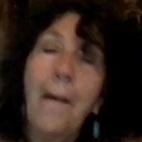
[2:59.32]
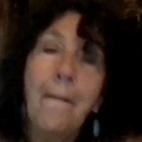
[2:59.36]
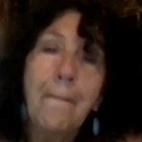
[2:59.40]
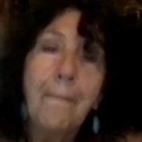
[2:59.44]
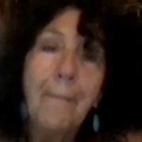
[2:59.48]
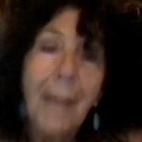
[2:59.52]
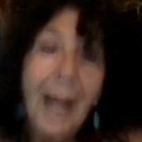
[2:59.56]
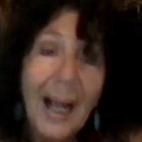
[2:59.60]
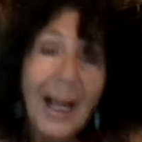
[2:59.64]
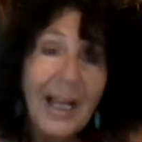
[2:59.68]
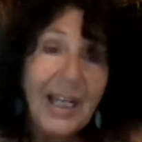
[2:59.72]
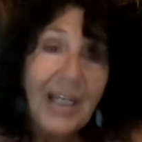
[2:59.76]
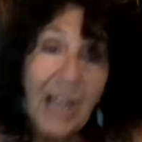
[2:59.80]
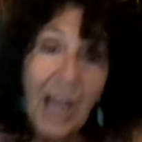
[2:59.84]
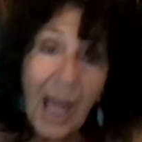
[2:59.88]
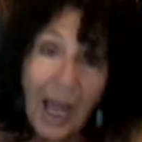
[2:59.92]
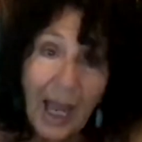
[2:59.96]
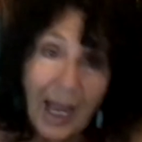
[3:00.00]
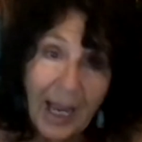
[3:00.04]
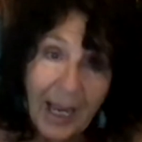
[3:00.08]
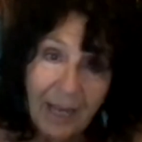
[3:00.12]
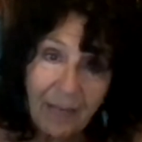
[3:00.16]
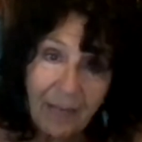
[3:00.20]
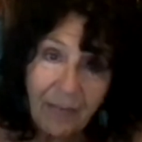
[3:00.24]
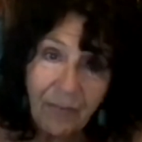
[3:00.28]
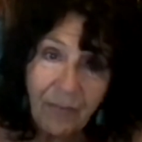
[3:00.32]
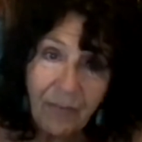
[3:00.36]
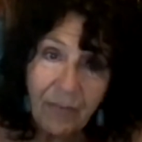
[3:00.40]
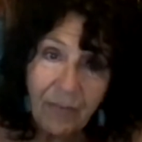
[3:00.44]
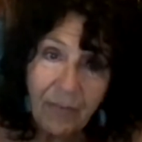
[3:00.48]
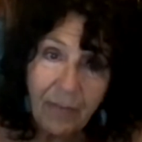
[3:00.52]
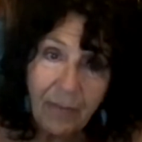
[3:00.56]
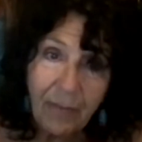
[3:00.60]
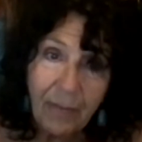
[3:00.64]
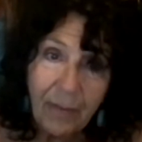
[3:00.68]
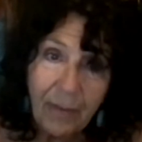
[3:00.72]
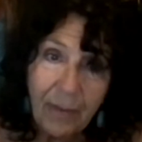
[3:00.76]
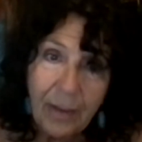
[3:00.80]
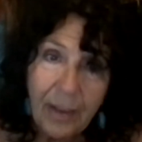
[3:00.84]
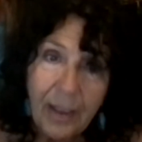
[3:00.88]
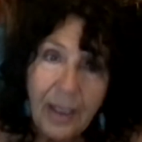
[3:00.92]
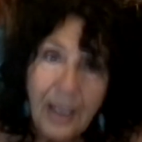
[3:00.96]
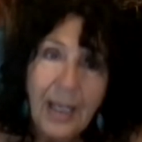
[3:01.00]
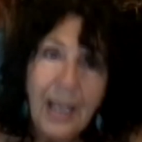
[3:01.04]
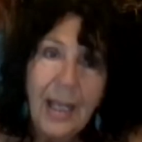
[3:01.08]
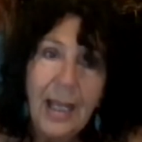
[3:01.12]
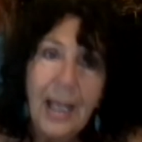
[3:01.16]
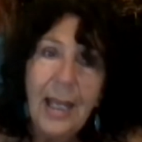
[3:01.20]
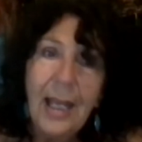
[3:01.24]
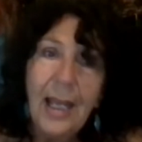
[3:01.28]
my life
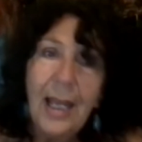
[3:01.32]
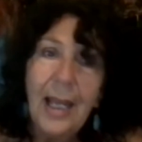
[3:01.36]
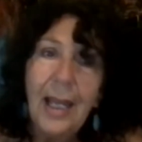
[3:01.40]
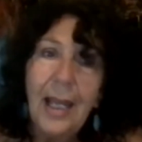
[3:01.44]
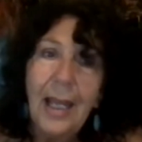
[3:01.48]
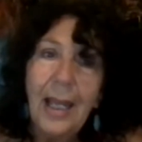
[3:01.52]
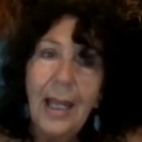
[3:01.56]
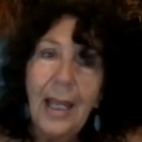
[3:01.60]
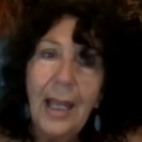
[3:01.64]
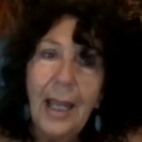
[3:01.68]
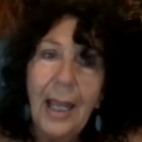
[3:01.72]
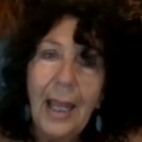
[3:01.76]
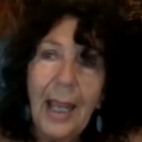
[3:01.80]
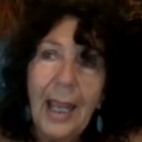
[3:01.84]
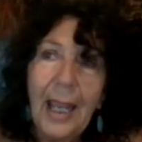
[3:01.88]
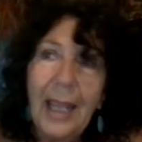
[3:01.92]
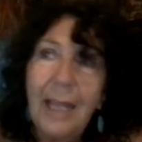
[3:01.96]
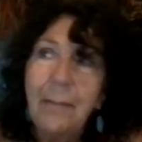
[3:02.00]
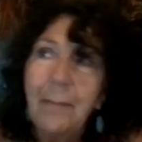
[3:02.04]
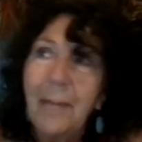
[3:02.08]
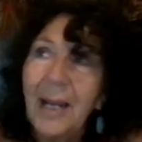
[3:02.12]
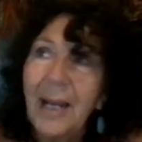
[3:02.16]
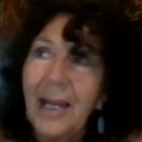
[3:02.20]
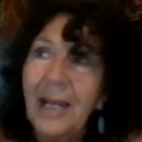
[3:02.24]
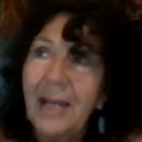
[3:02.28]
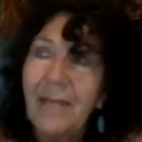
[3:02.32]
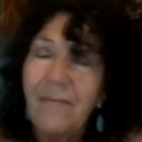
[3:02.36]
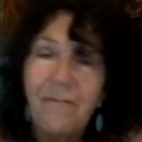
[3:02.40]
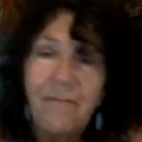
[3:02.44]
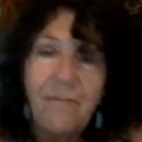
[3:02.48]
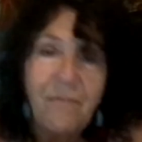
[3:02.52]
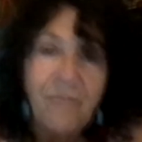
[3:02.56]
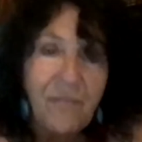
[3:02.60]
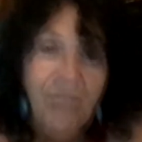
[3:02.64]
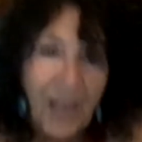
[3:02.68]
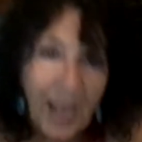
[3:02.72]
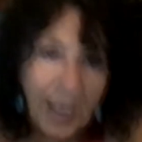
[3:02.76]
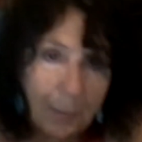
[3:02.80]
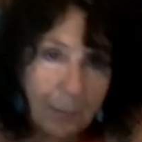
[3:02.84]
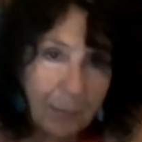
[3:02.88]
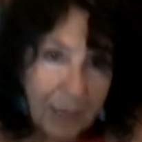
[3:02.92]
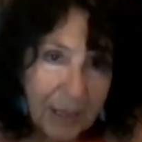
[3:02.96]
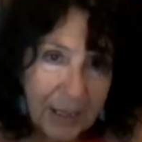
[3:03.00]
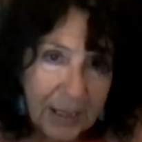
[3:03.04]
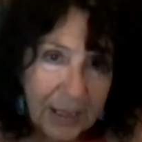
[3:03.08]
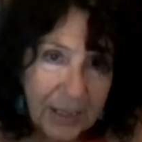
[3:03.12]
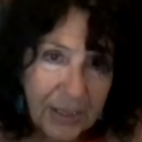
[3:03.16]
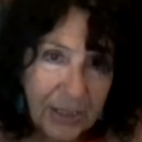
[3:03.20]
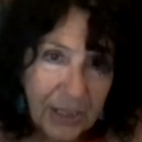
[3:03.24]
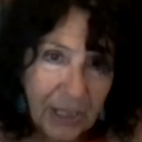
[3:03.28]
and my
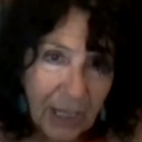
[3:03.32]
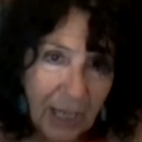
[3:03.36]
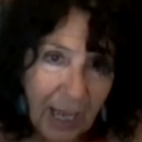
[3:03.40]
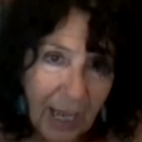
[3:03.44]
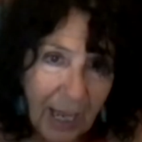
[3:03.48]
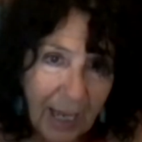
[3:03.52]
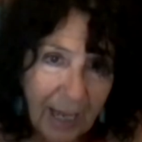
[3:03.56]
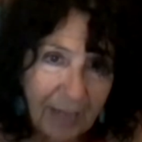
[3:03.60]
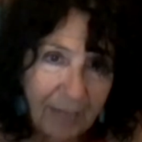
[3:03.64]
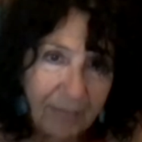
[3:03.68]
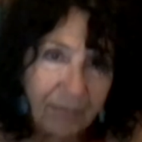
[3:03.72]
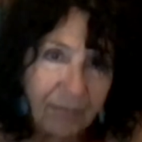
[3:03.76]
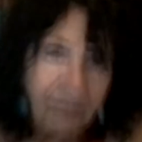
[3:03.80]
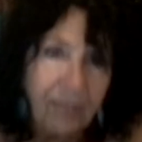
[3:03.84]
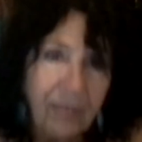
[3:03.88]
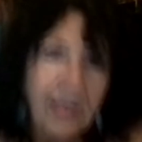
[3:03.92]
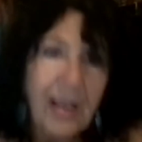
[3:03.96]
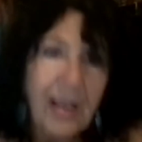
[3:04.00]
family's life